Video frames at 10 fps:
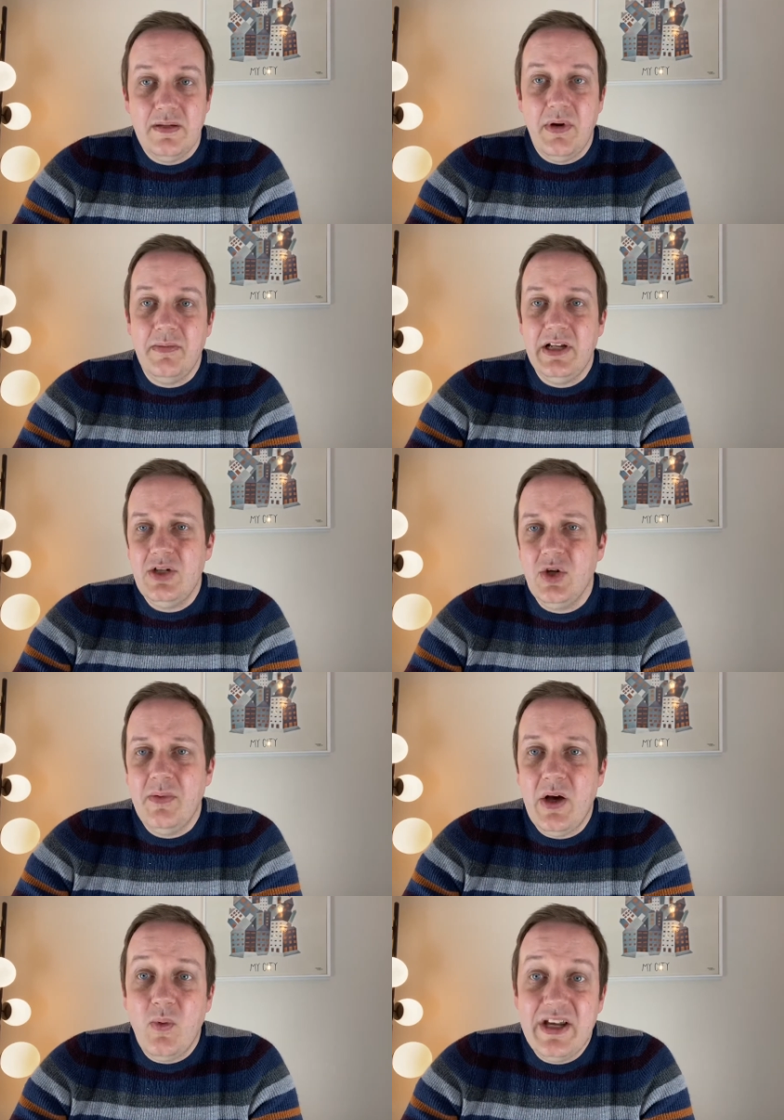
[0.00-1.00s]
But I'm going to talk
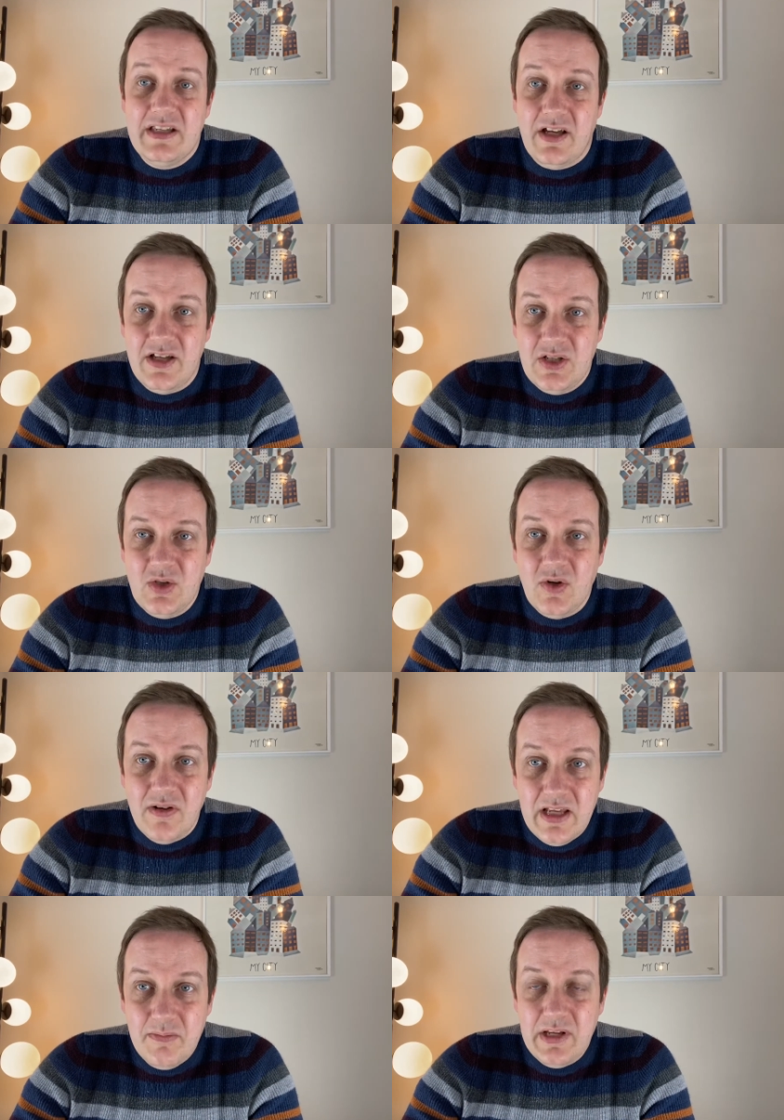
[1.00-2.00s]
about West Side
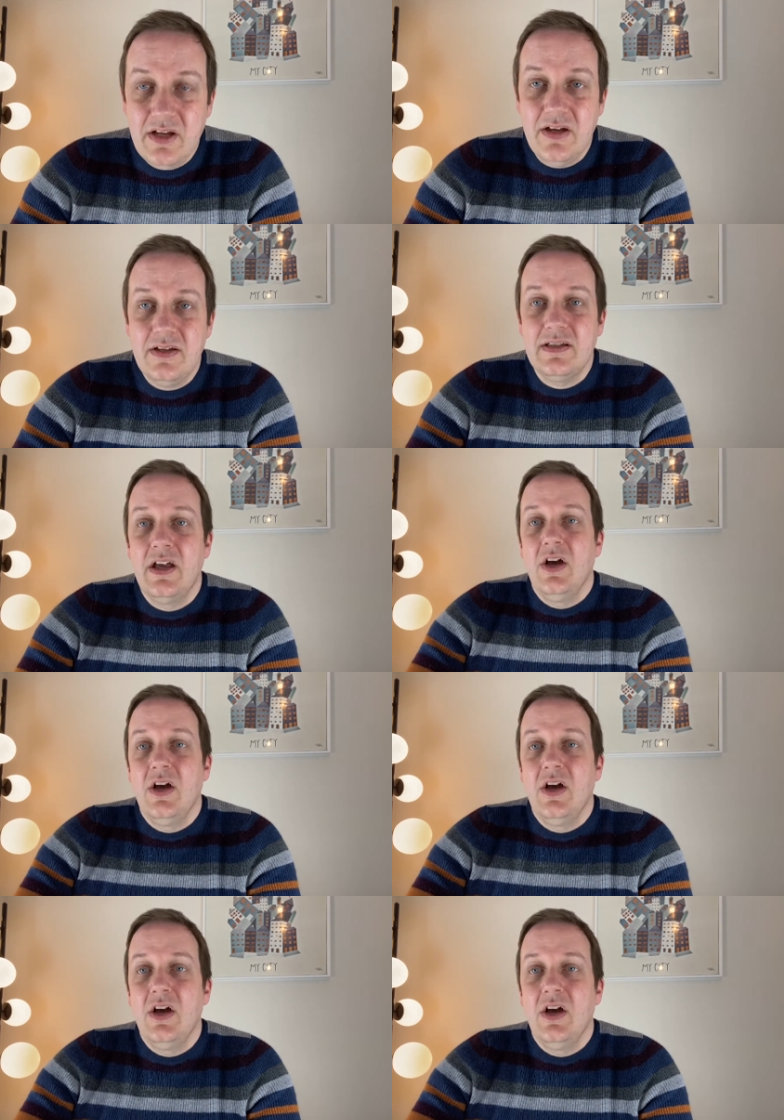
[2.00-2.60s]
Story because